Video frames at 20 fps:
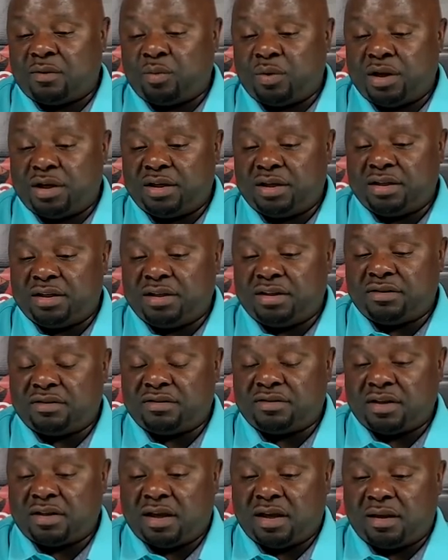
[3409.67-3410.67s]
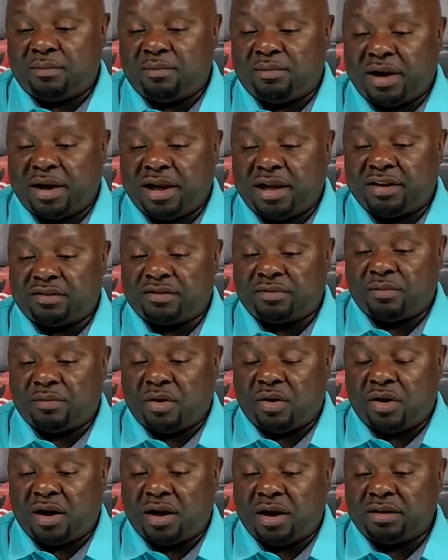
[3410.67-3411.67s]
Wendy's, uh, Brand
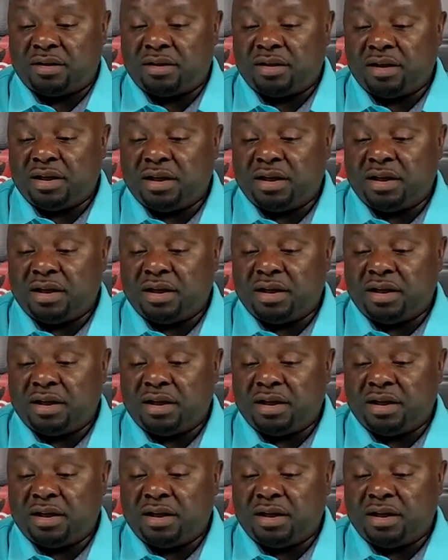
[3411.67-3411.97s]
Smart,